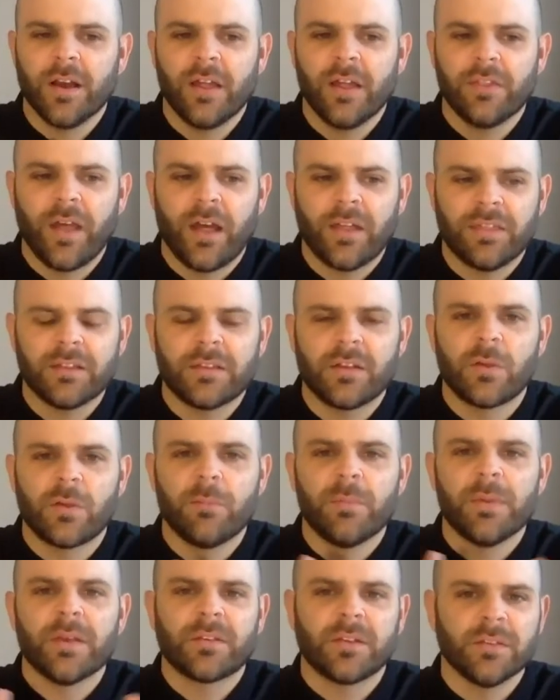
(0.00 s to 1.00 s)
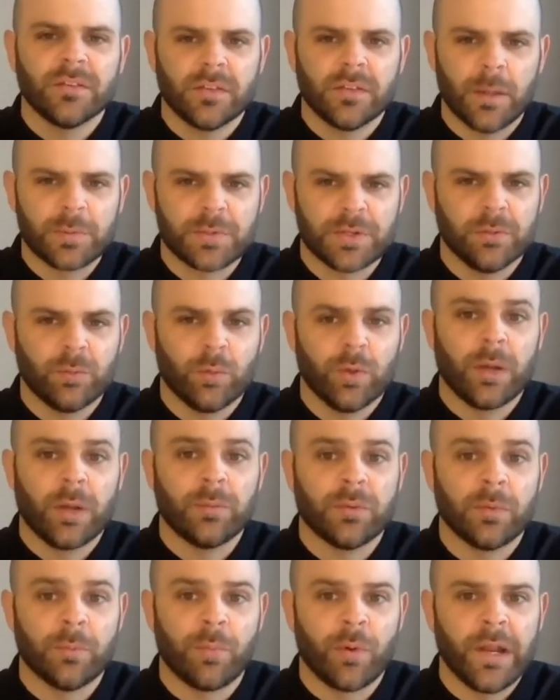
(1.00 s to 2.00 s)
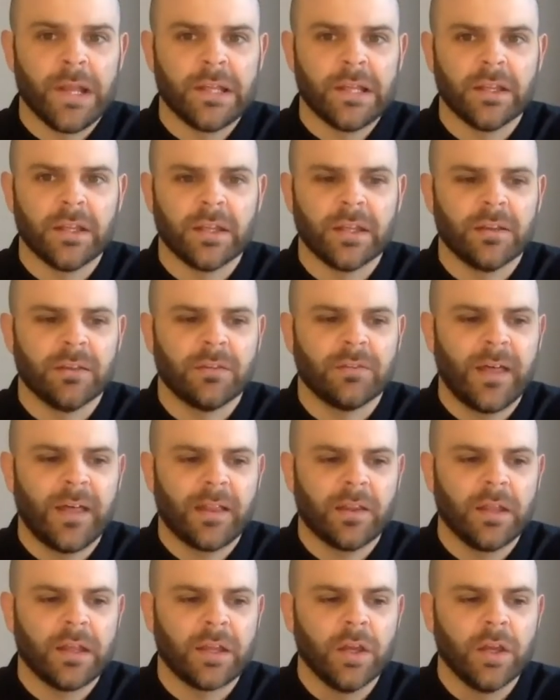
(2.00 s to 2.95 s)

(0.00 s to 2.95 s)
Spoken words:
I think there's a misconception when it comes to branding, is that